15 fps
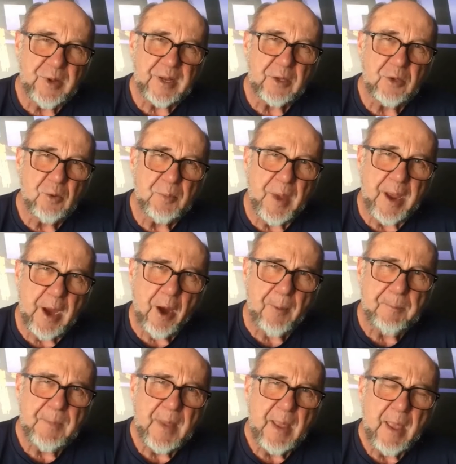I can do with my hair.
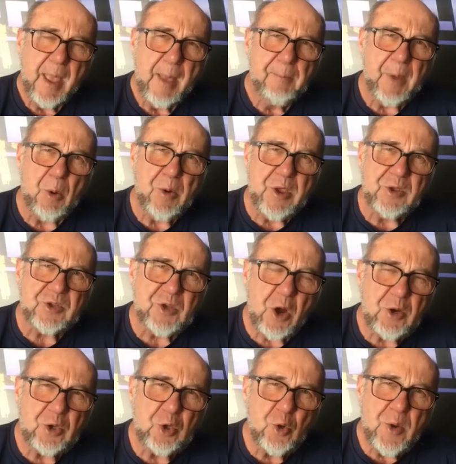But when you
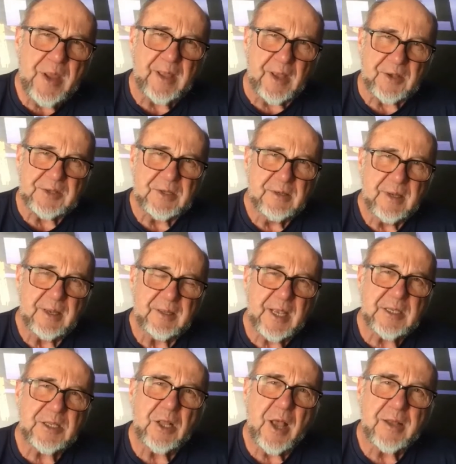start doing this, it
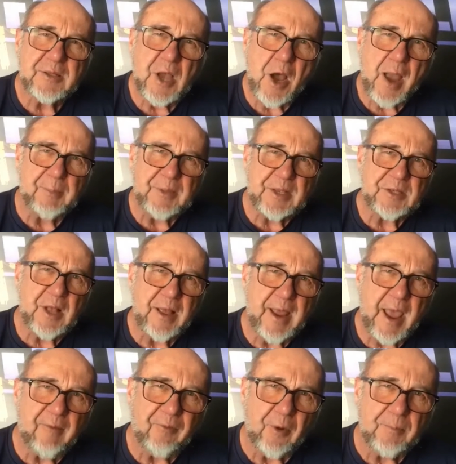takes a lot of time, it takes a lot of
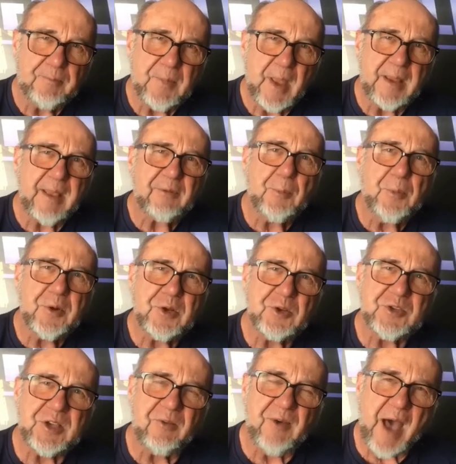effort, and you have to put
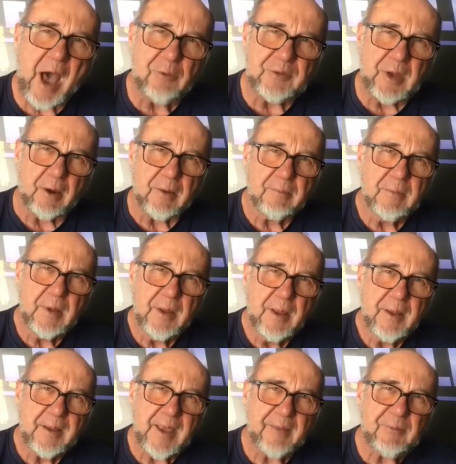yourself out there.
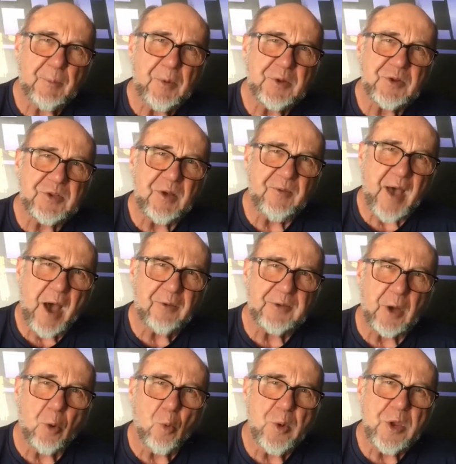You have to put yourself out
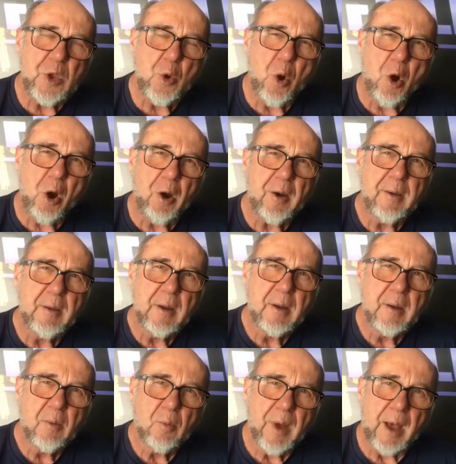there when you are,
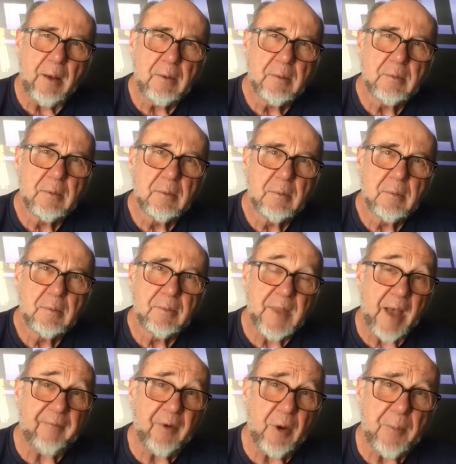well,
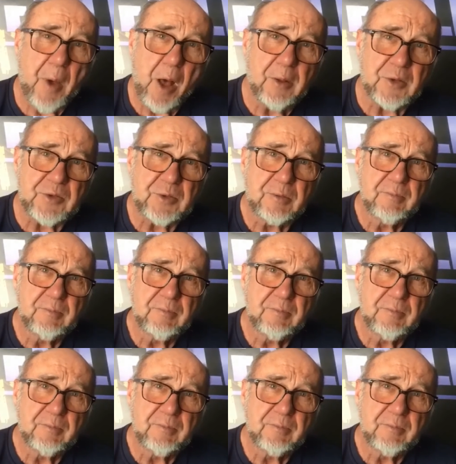not very polished.